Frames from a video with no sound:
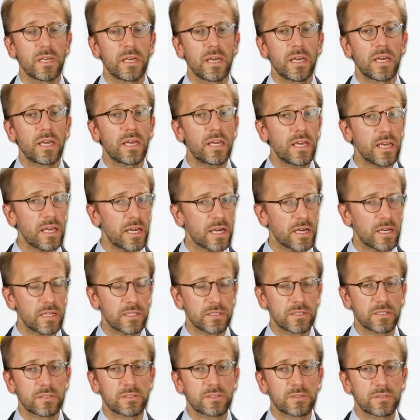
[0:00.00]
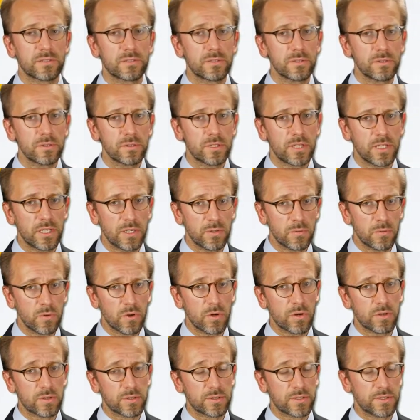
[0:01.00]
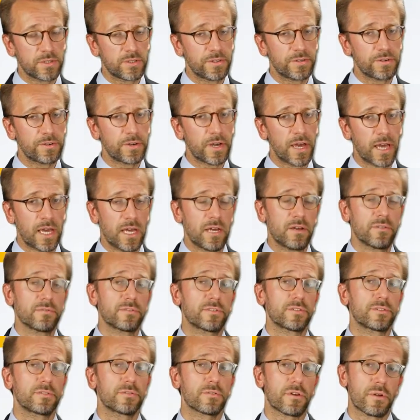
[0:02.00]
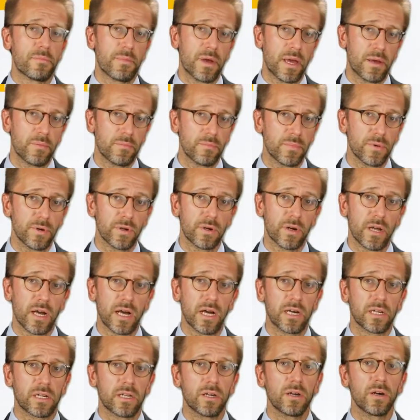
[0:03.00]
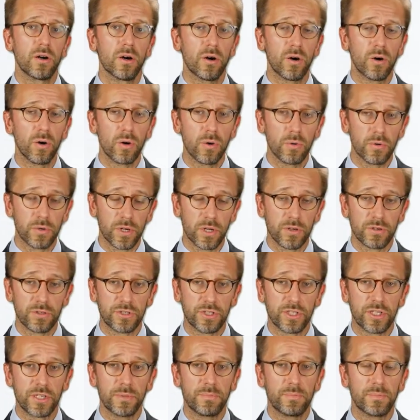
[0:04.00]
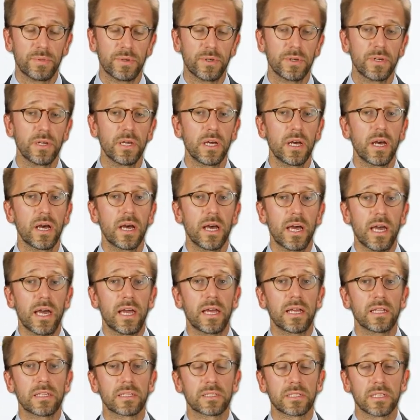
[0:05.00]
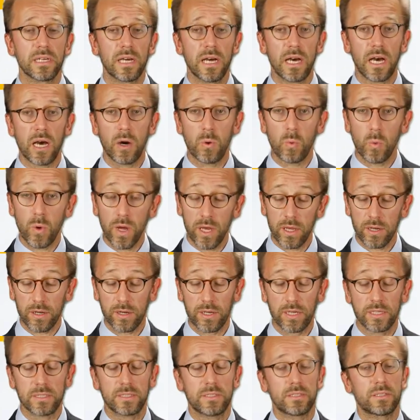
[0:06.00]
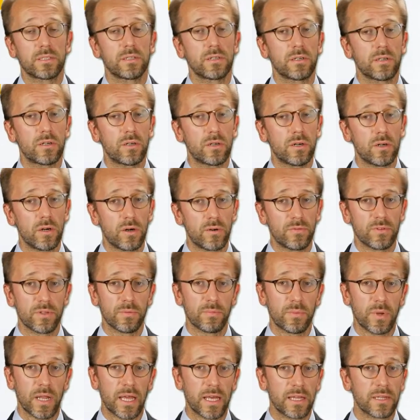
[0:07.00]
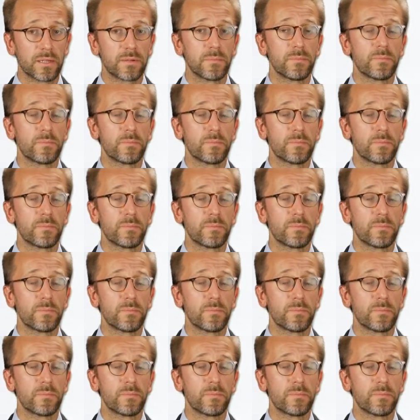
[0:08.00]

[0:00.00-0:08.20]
Here, the two keywords you have to remember are ownership and awareness of the plan.